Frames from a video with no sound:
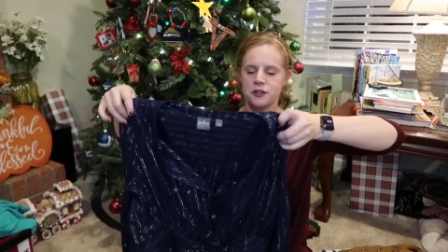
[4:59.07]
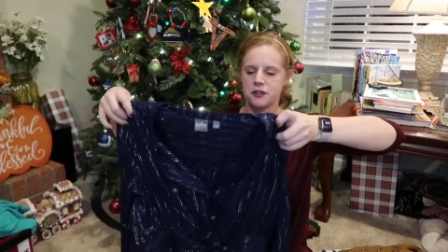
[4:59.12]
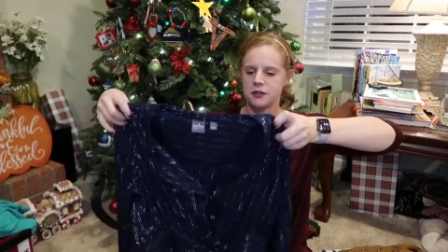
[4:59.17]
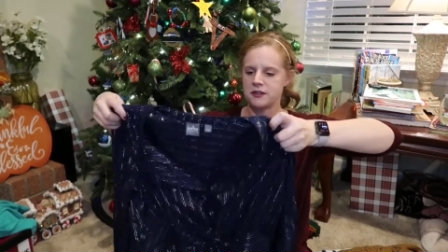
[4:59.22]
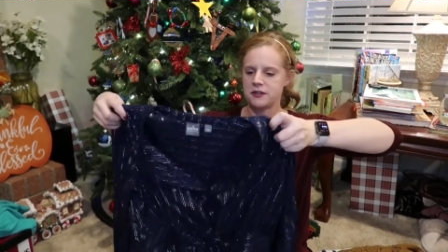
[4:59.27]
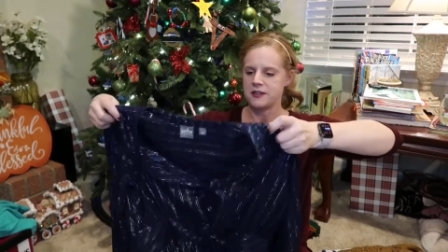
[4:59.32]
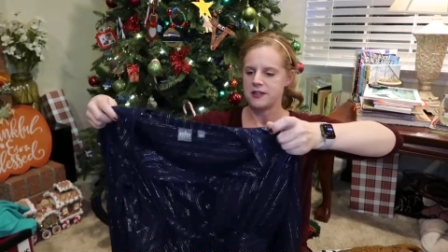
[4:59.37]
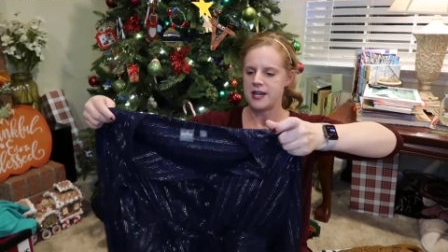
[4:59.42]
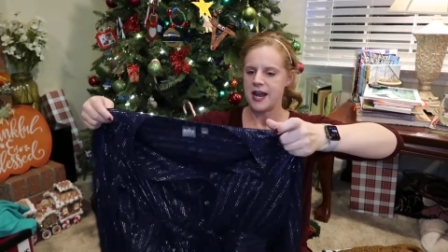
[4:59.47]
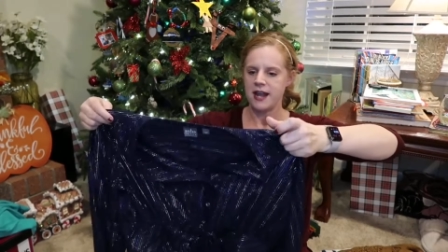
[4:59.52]
So
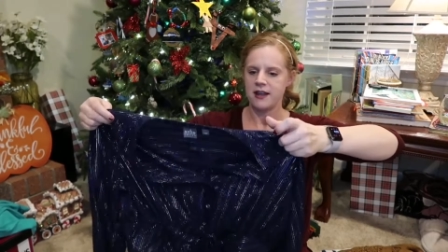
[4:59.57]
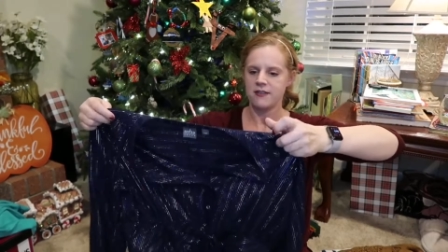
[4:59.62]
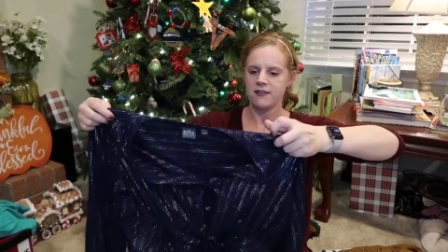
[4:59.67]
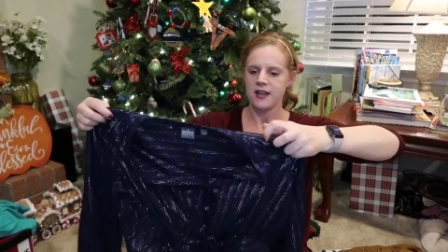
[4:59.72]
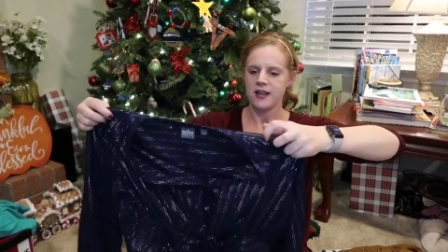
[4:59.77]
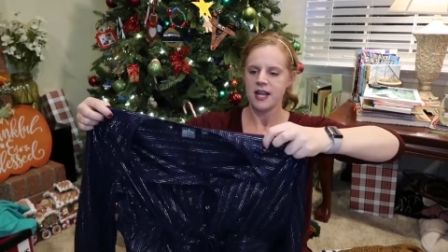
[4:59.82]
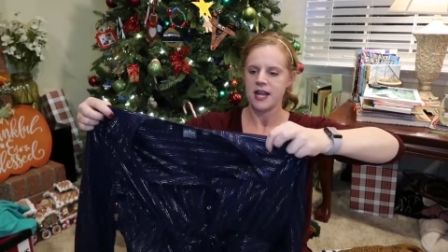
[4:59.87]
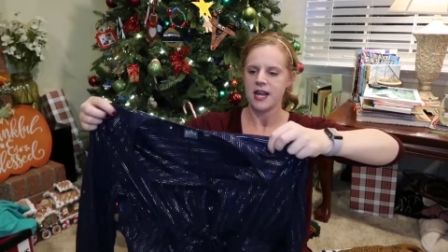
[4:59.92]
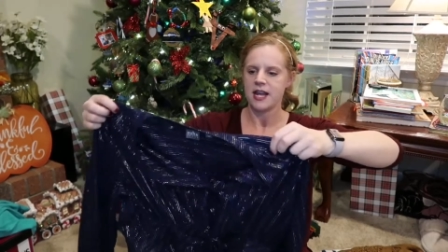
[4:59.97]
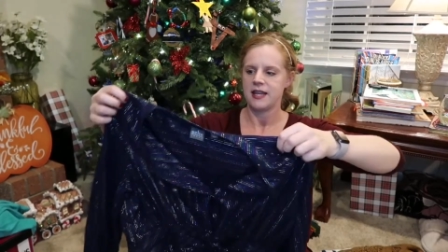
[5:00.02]
it's
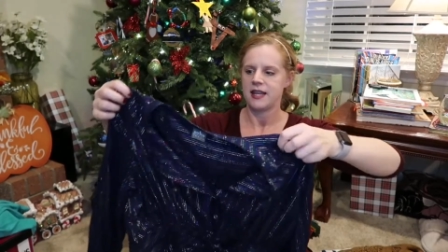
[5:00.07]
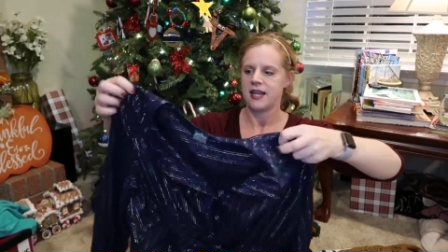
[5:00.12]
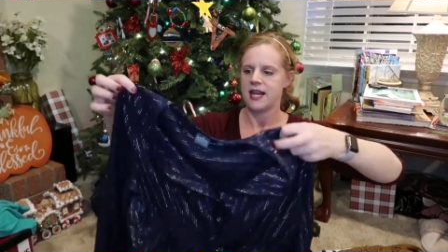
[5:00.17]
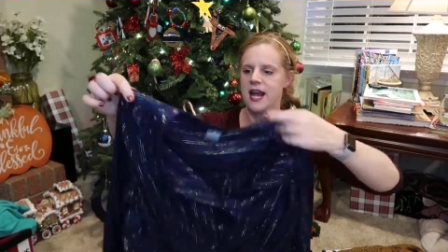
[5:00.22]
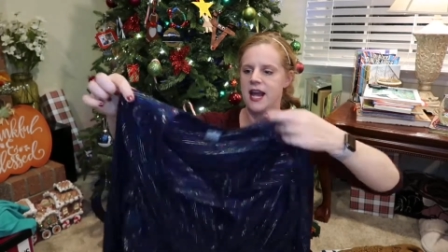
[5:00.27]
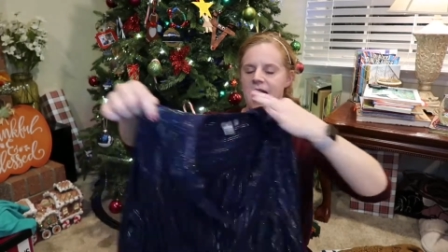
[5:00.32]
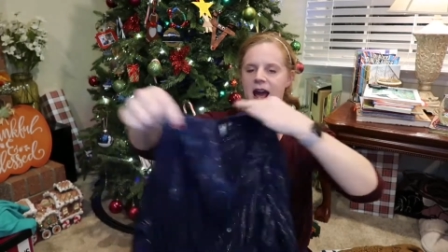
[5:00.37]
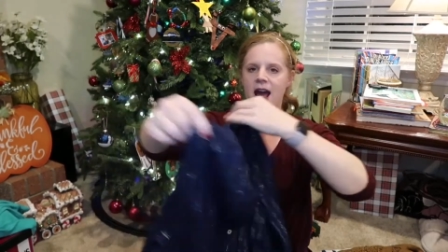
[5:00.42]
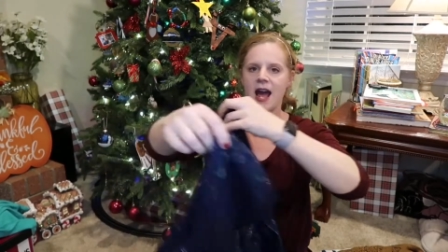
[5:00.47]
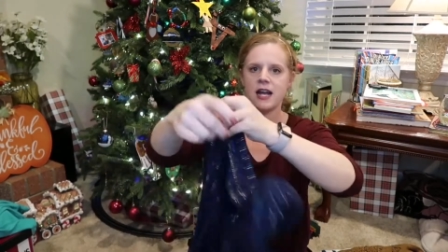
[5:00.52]
navy, and then
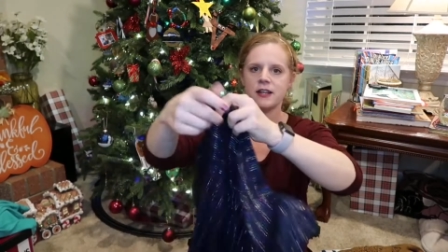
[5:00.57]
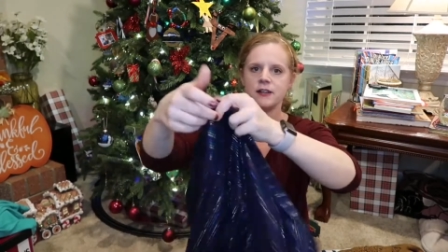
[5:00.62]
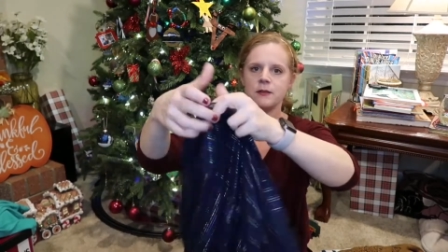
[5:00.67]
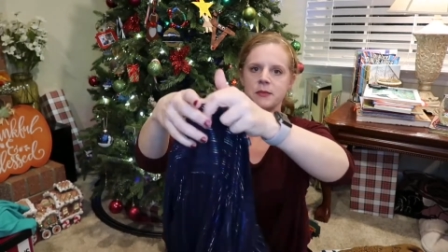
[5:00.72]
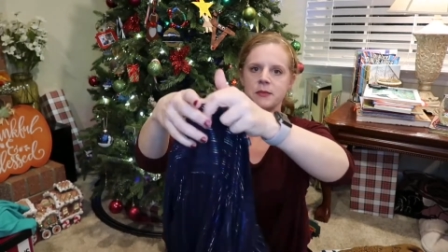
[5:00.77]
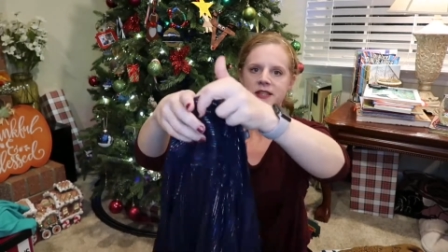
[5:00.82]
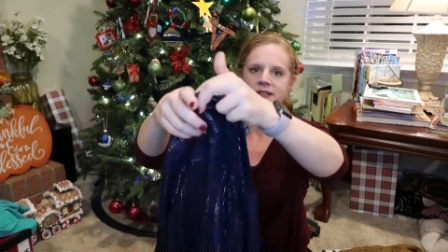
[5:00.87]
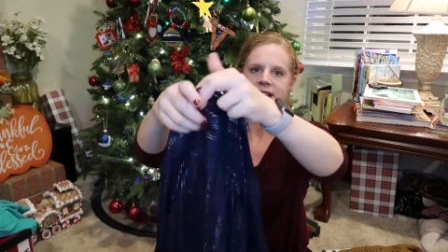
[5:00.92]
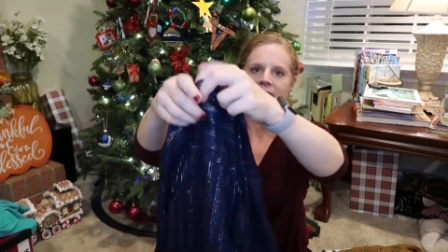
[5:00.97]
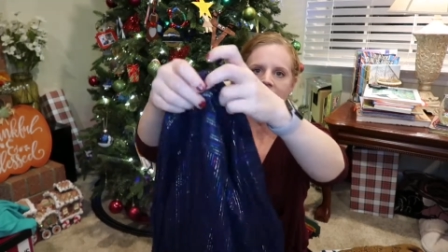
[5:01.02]
it has
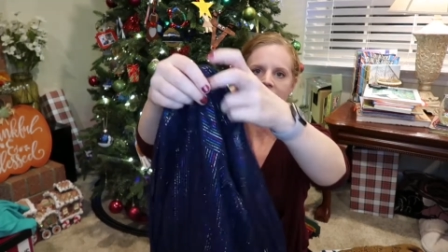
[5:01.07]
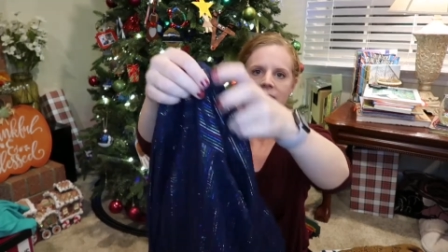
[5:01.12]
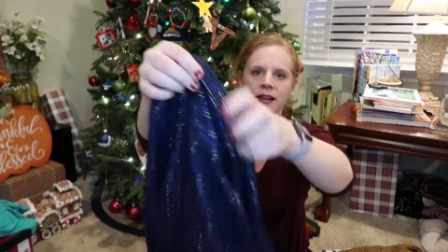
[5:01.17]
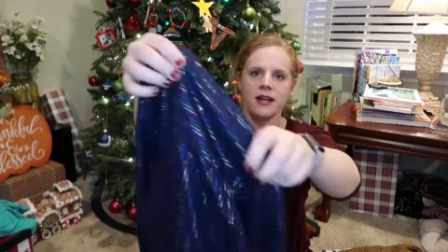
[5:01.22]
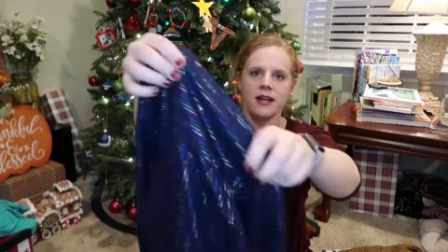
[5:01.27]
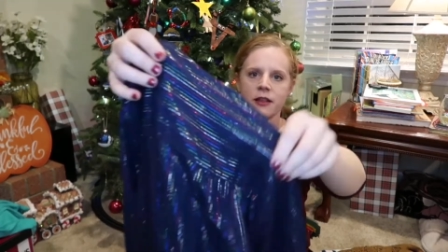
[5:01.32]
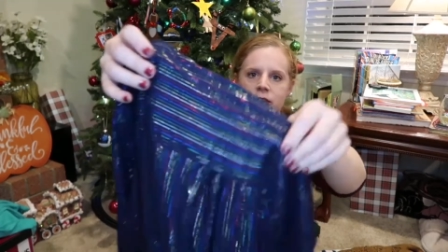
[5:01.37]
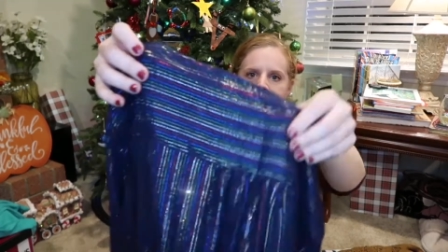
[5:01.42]
metallic